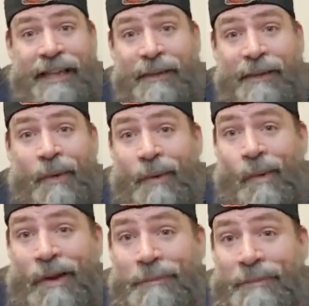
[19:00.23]
101
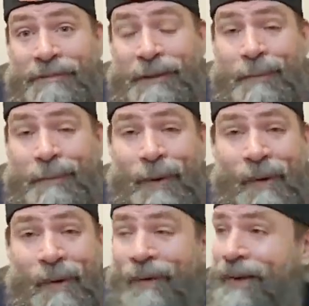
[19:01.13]
main event,
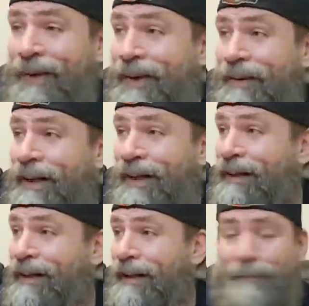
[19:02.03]
Pong. Uh, I
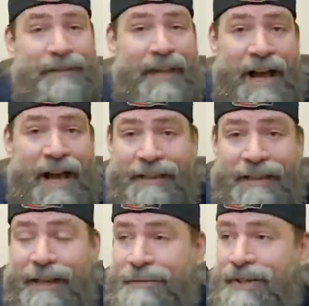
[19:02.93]
believe the Hot Damn
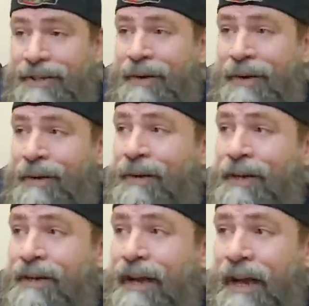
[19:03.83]
Show.
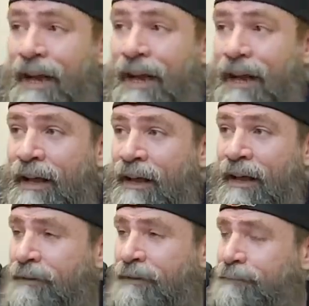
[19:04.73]
Uh,
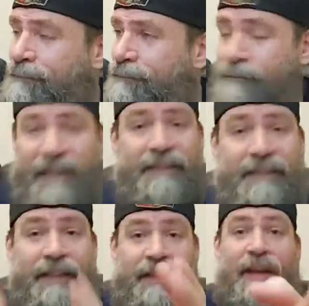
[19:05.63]

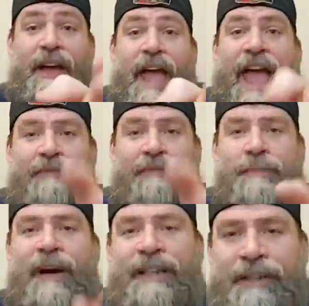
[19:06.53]
basically, everybody
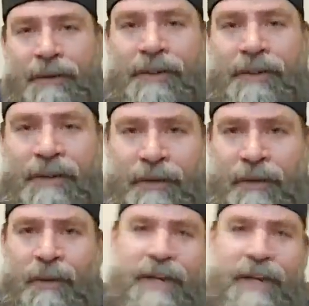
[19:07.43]
you if you go
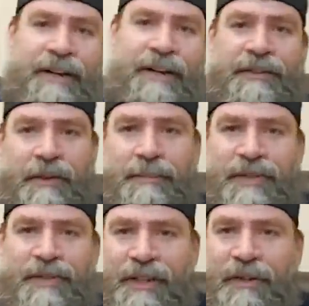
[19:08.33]
down in the description
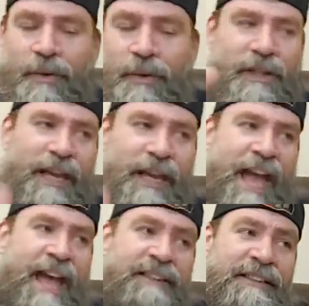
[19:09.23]
and you look at